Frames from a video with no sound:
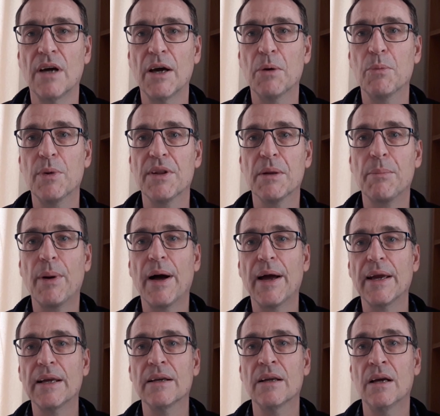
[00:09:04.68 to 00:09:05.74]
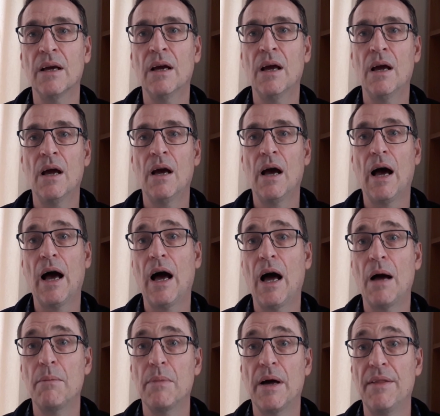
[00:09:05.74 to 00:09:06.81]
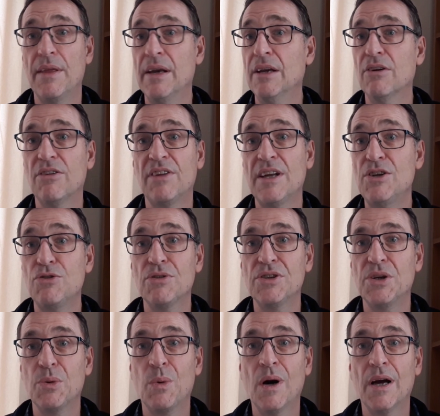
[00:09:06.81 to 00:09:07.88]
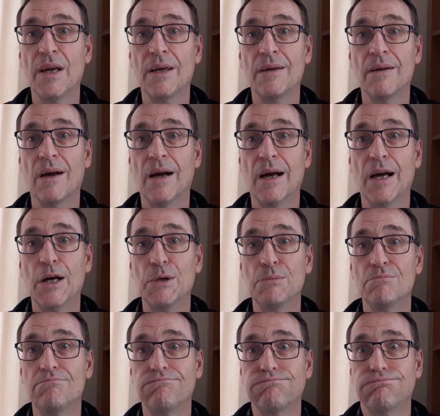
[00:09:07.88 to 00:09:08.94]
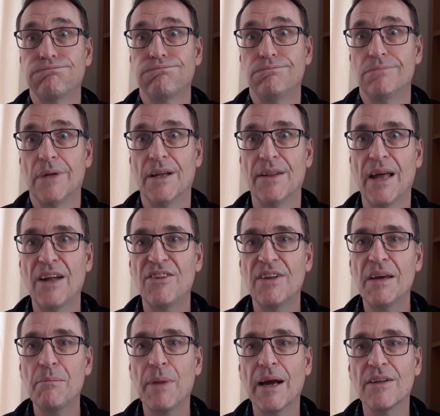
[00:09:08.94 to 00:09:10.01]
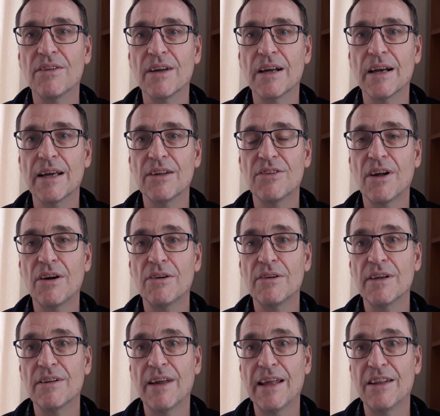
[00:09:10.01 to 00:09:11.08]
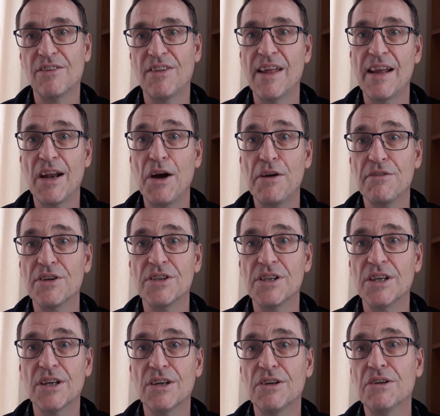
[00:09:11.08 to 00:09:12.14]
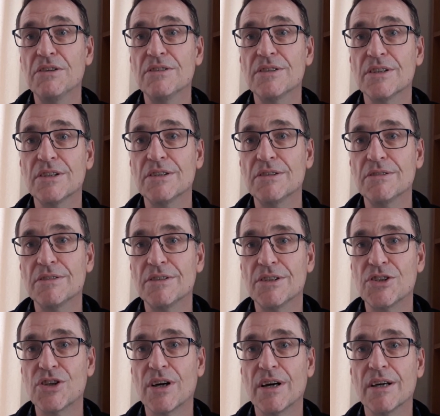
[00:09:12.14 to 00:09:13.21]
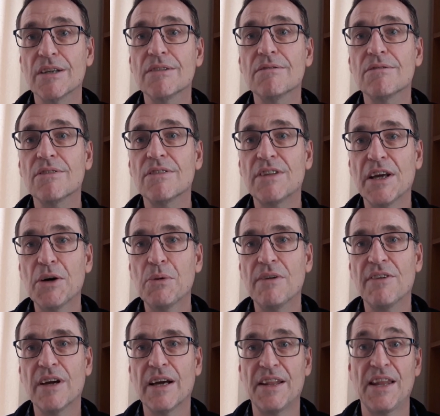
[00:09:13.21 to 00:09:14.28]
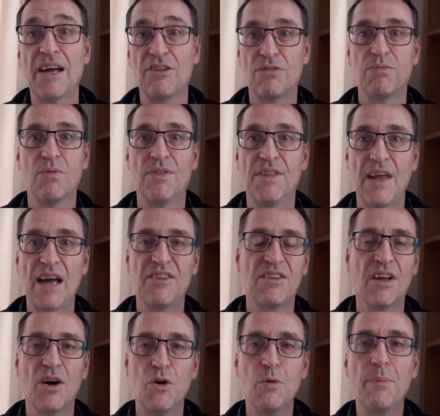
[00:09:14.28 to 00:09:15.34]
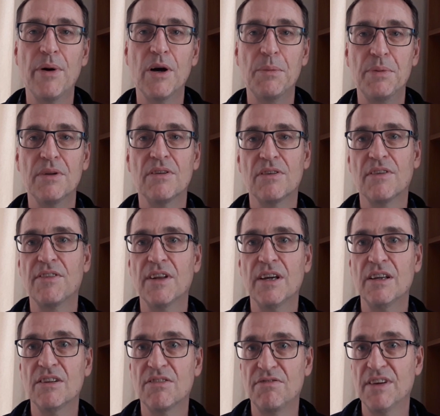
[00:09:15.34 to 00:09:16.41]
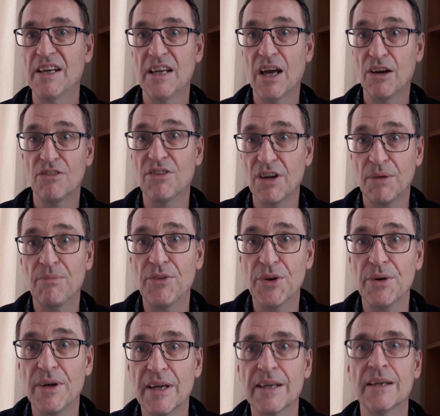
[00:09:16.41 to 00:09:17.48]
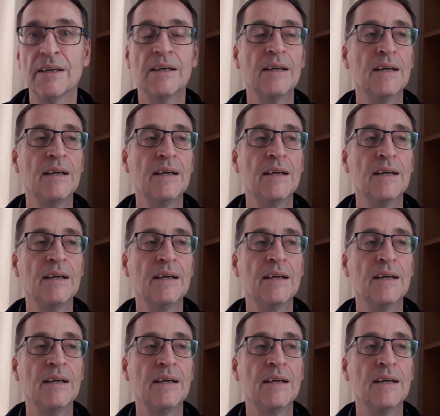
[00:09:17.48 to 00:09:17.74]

help with the pain. And then he'll send you on your way. And that's it, basically. So it's then over to you to try and deal with it. And that's the whole purpose of these videos that I'm doing,